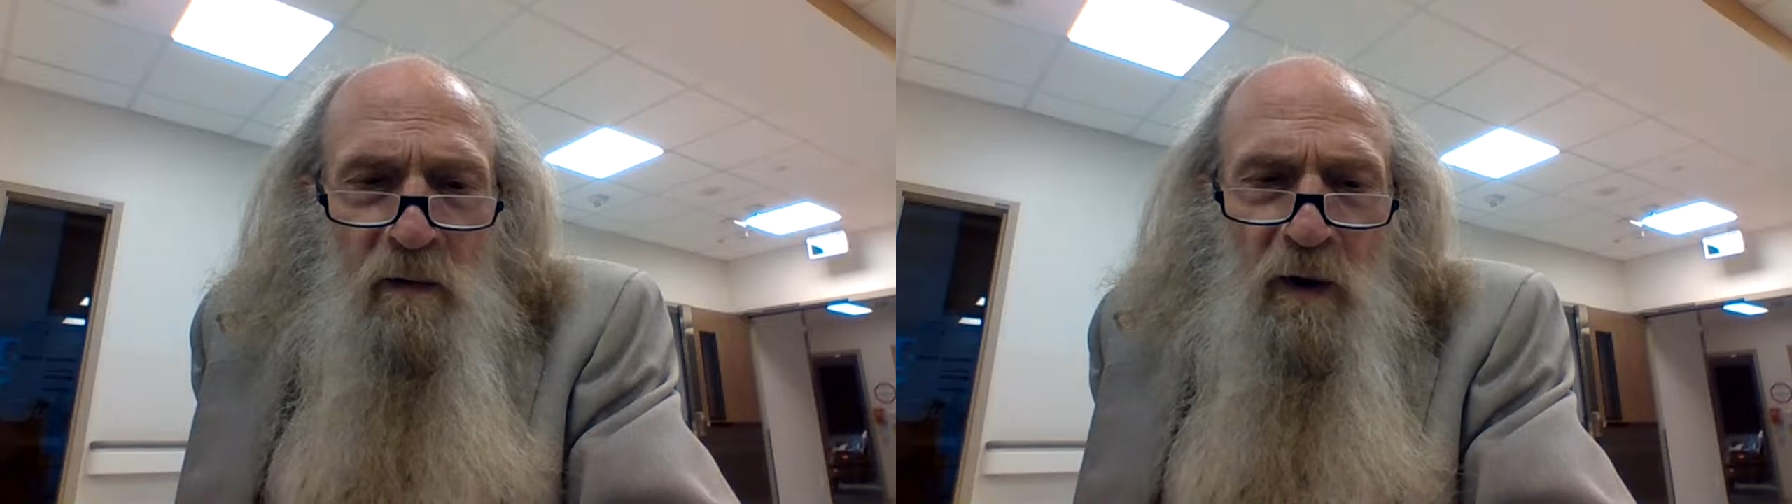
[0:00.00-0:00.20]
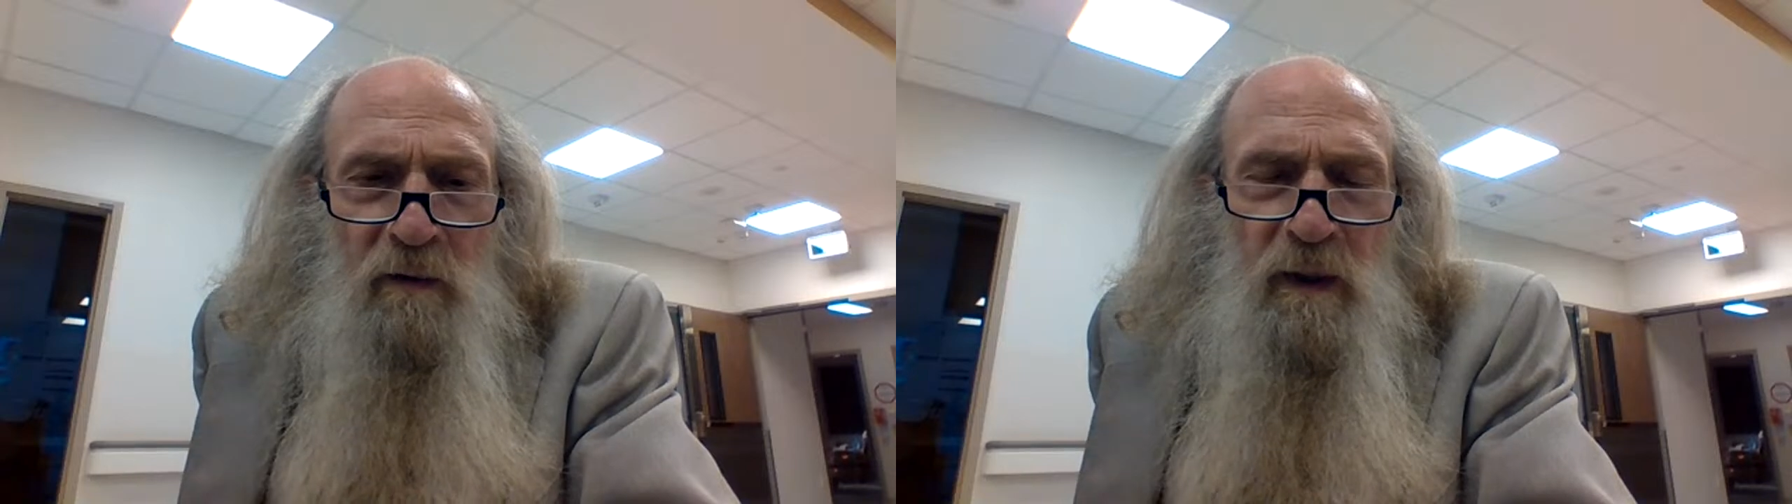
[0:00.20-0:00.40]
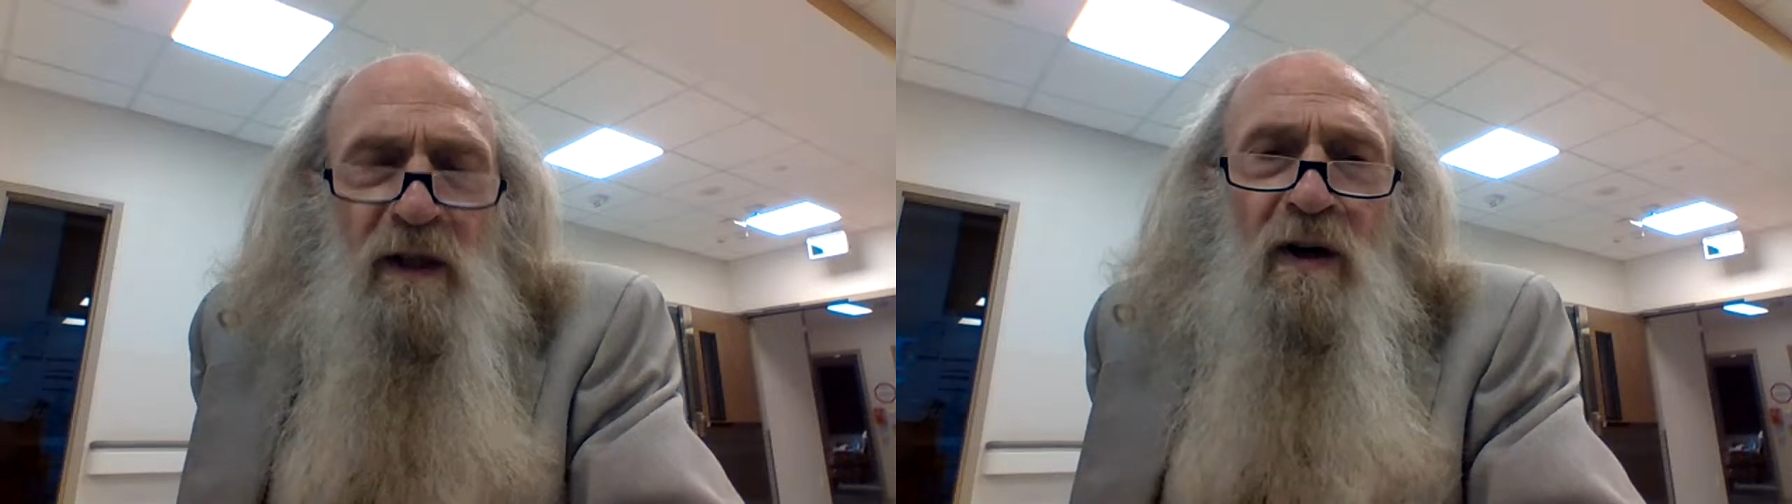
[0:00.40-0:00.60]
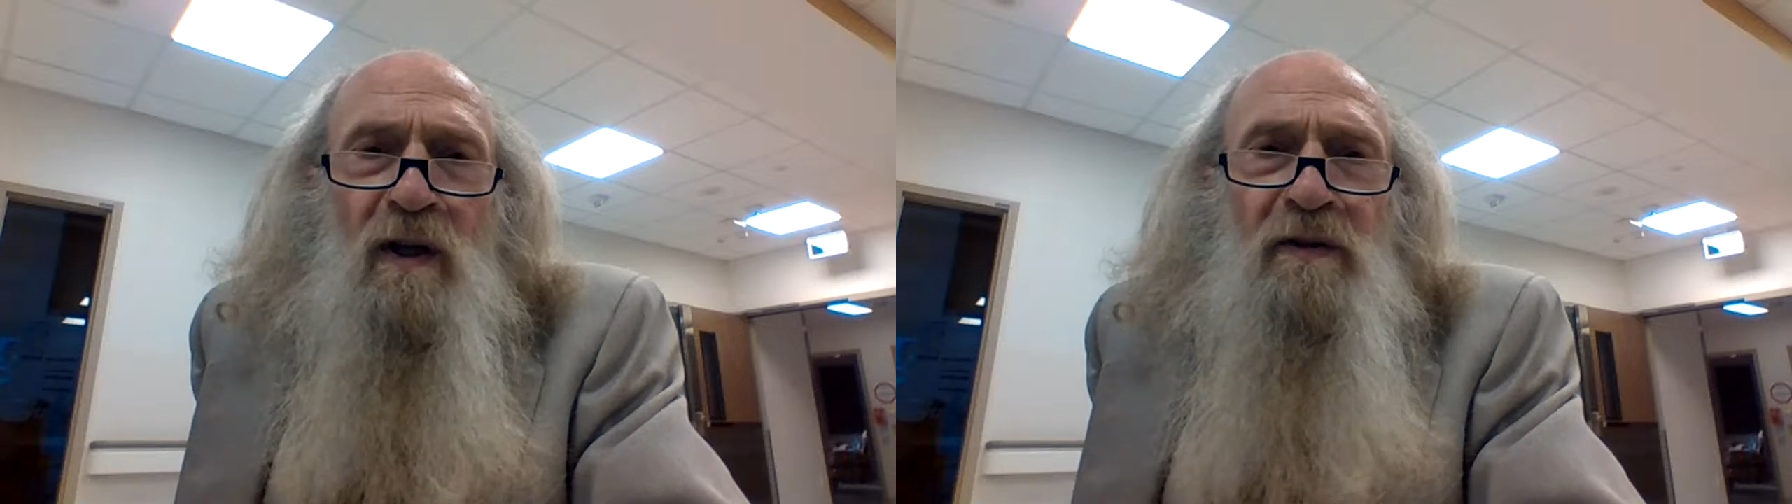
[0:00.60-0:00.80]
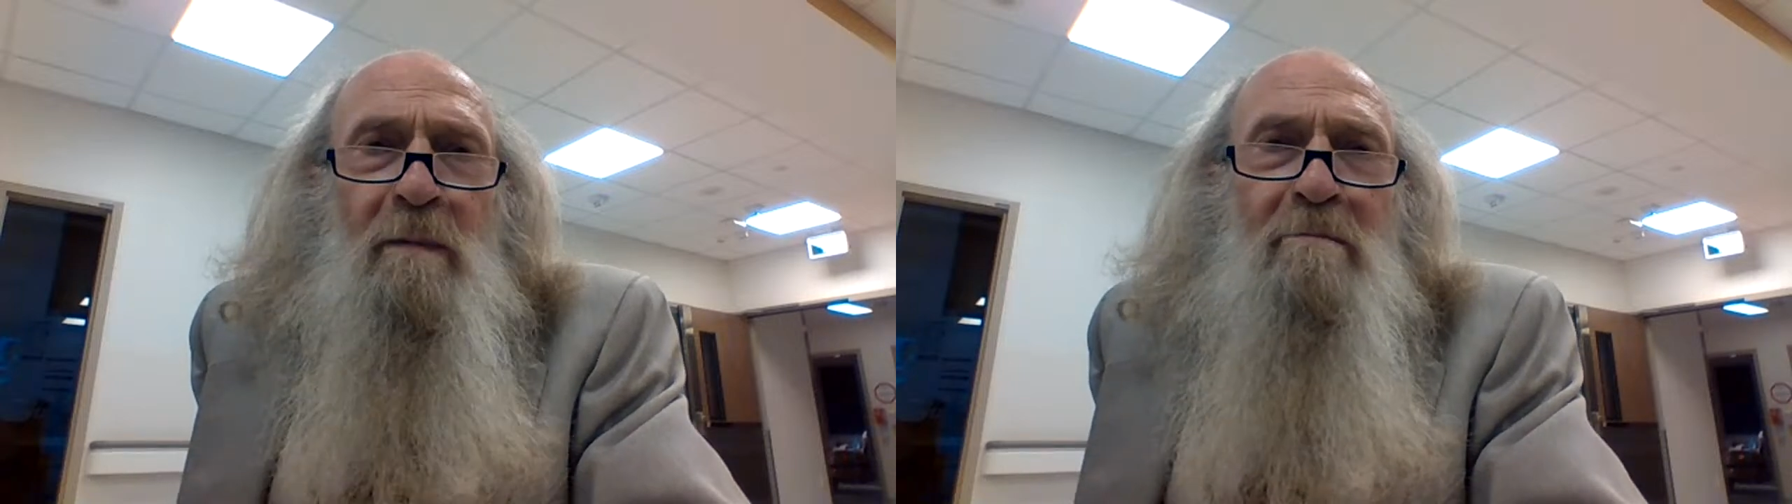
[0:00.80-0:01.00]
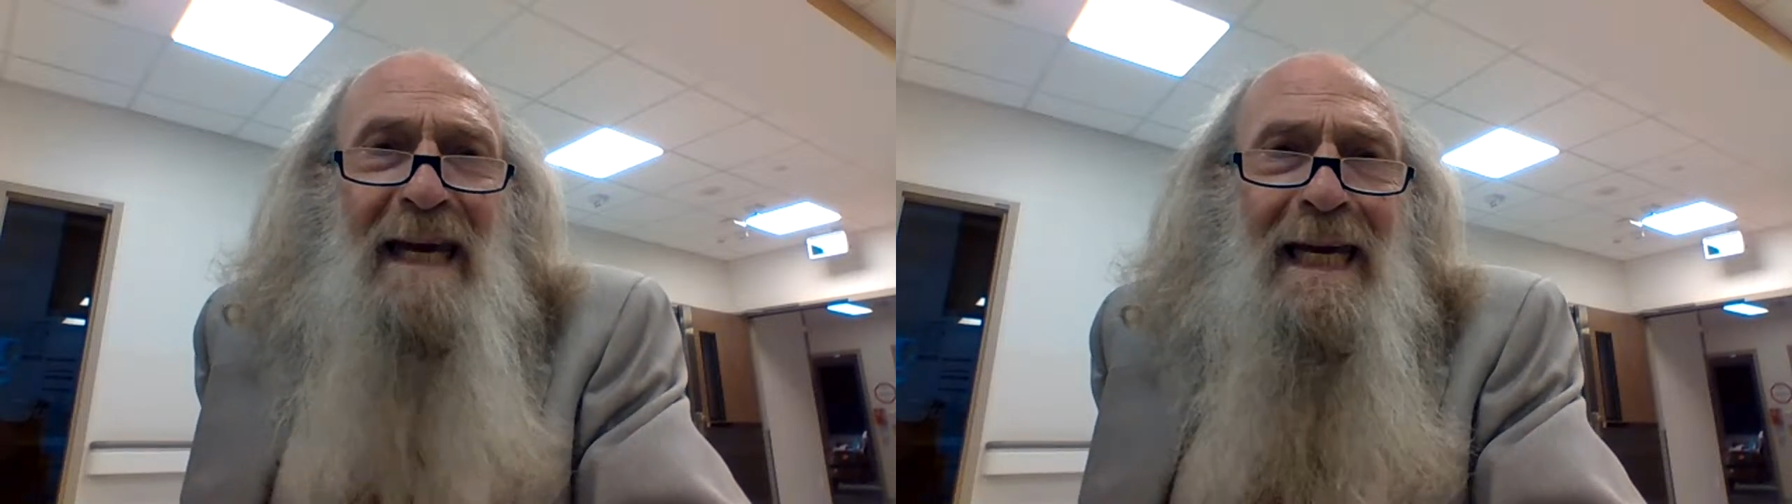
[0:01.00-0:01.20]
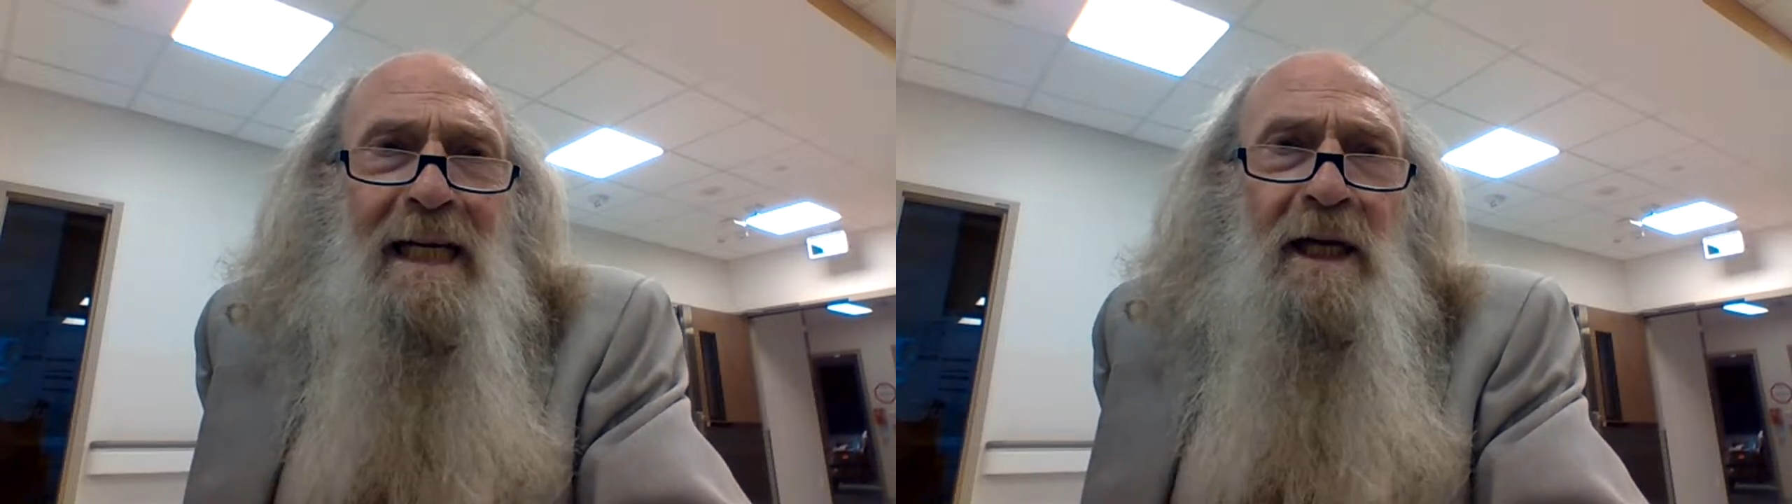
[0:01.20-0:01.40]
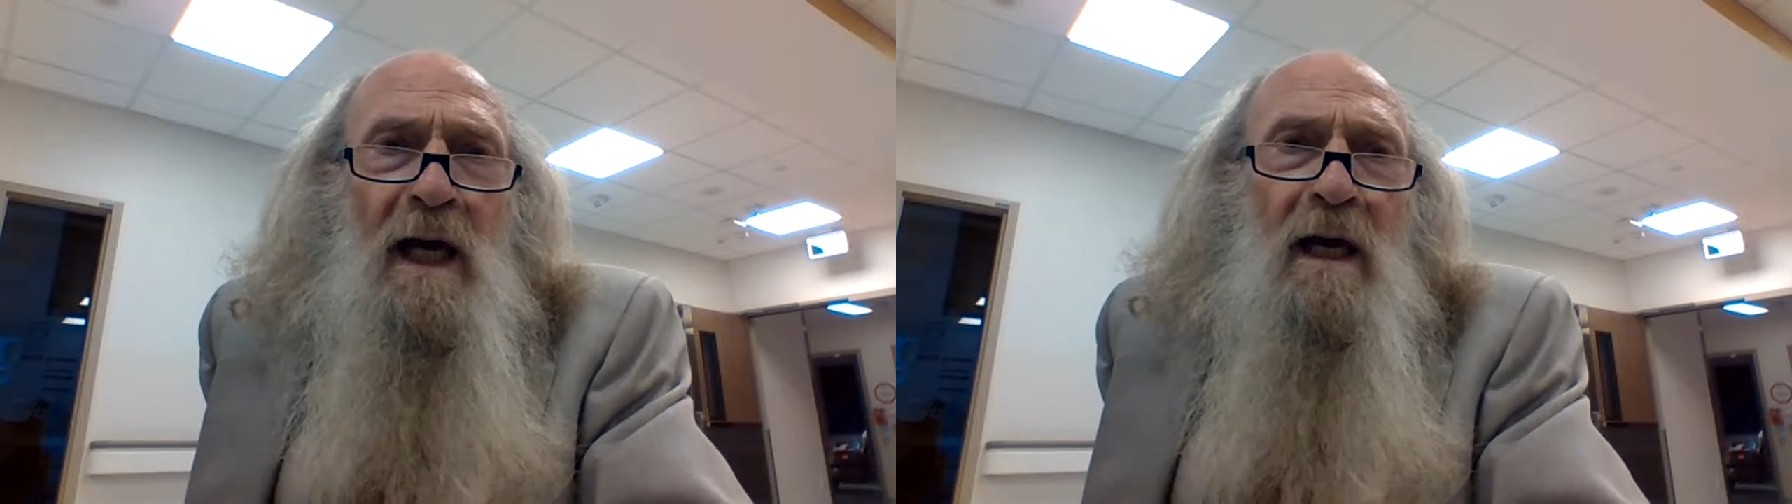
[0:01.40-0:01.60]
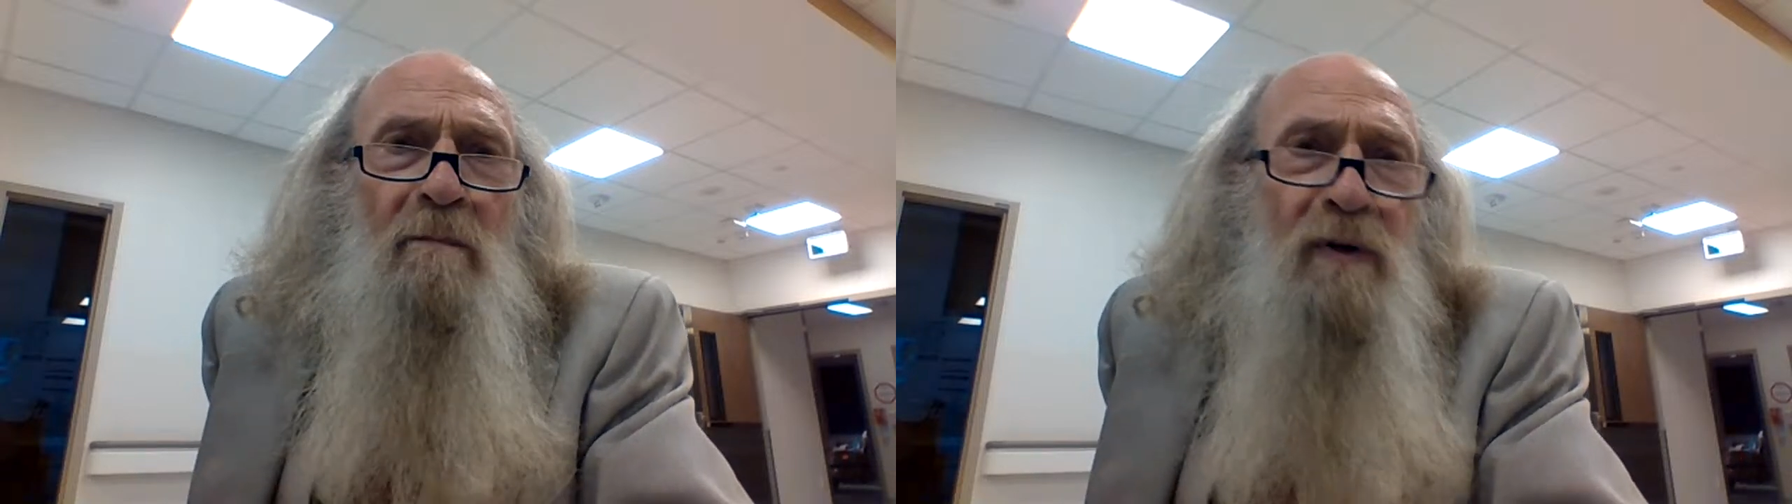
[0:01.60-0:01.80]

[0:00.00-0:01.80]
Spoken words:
what we call the MAID